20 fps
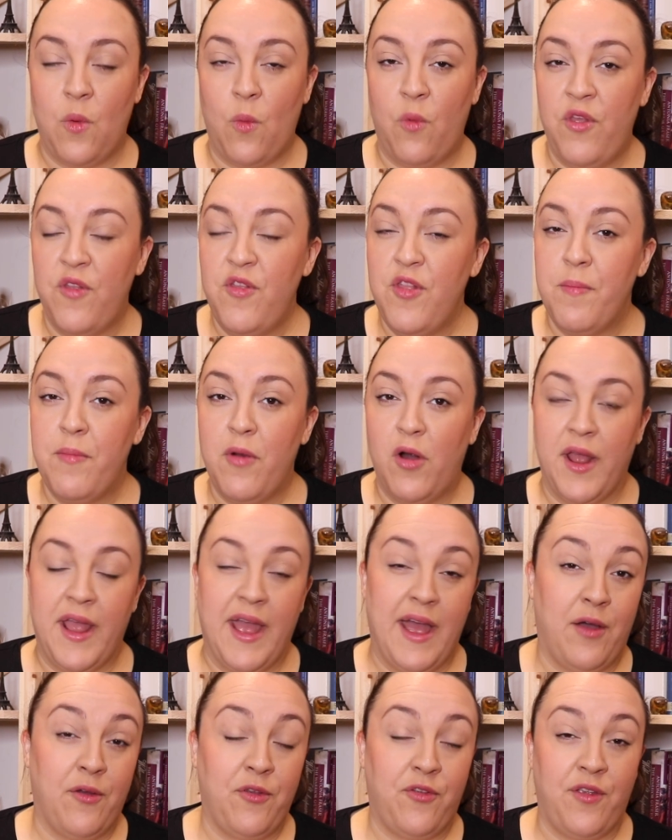Within the Molly
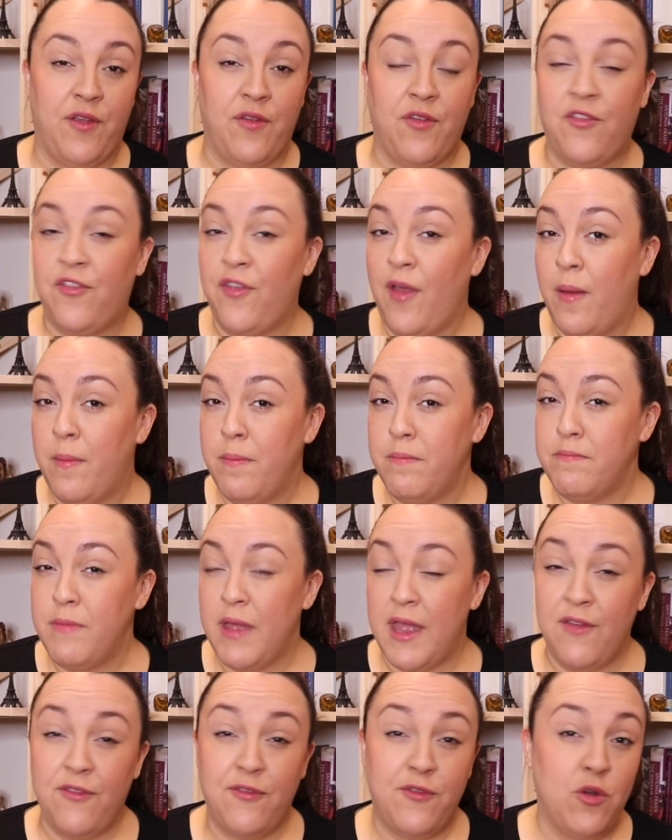houses, some,
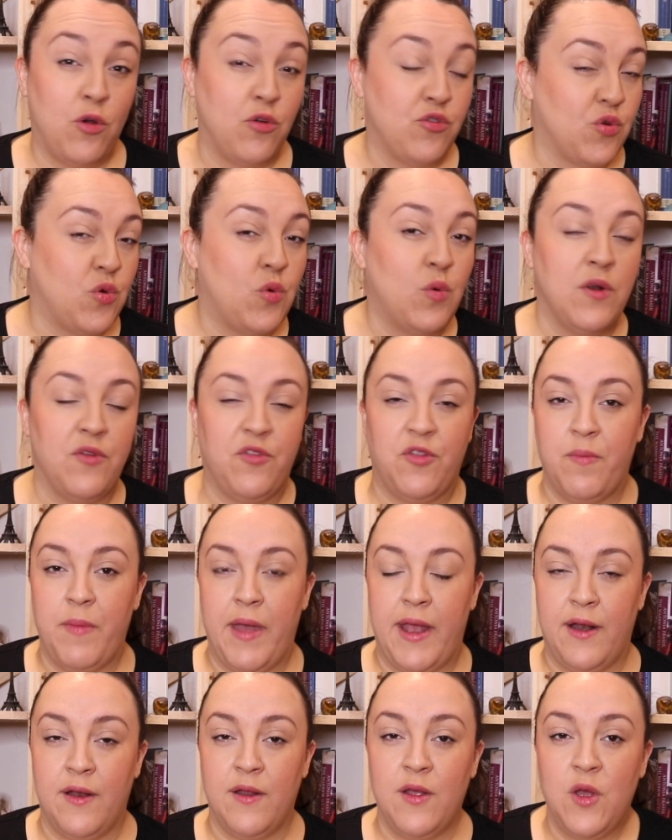if not all of the
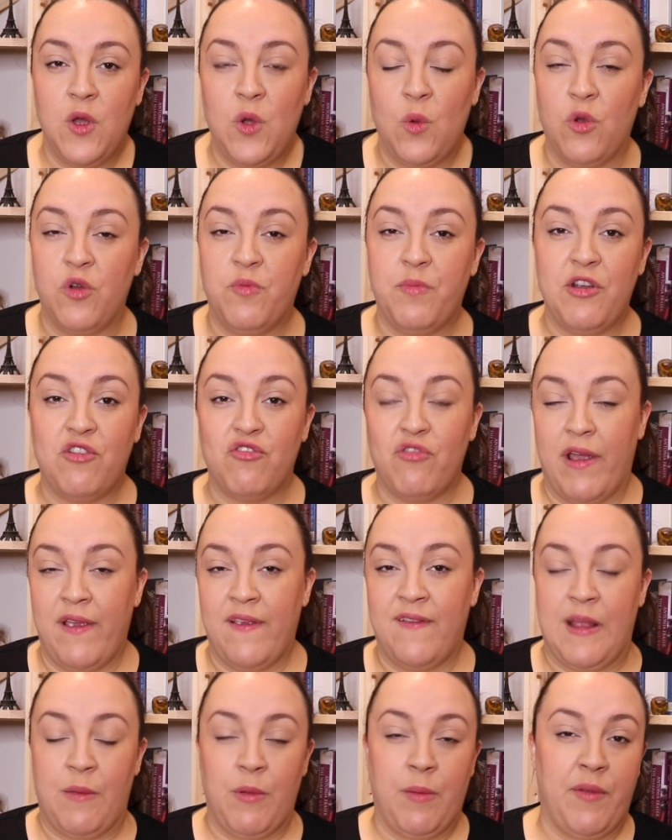men, would be
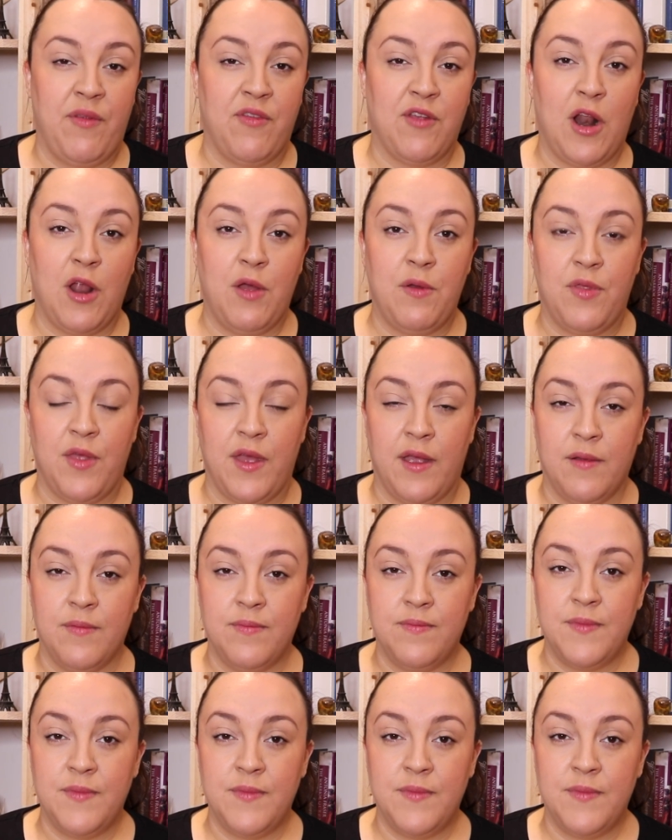dressed in women's clothing.